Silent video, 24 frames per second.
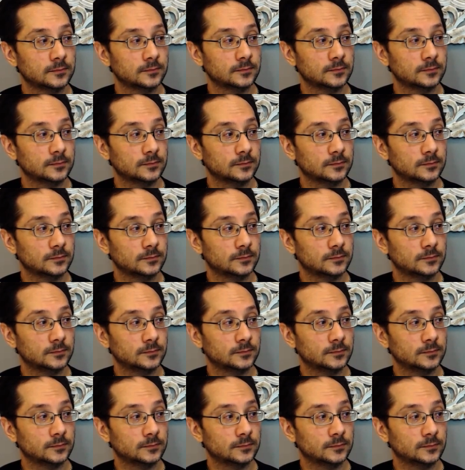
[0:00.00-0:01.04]

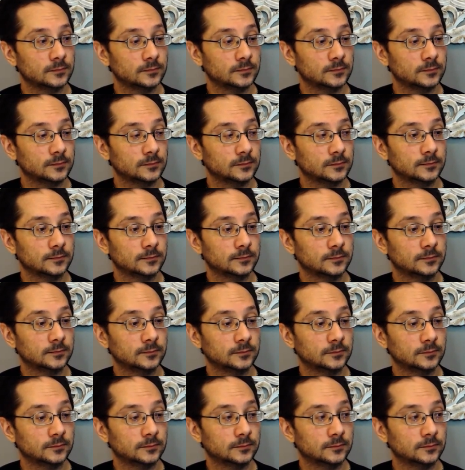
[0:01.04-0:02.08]

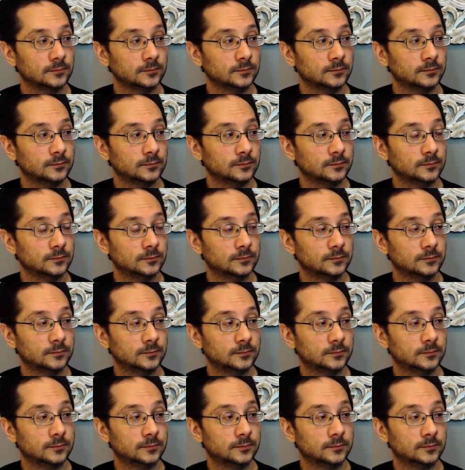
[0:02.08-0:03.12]

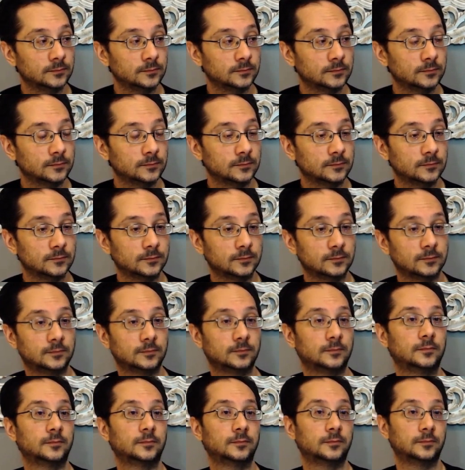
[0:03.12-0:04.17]

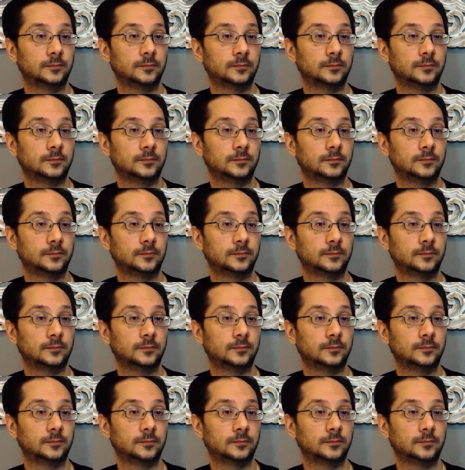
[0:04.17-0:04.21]
This person isn't speaking.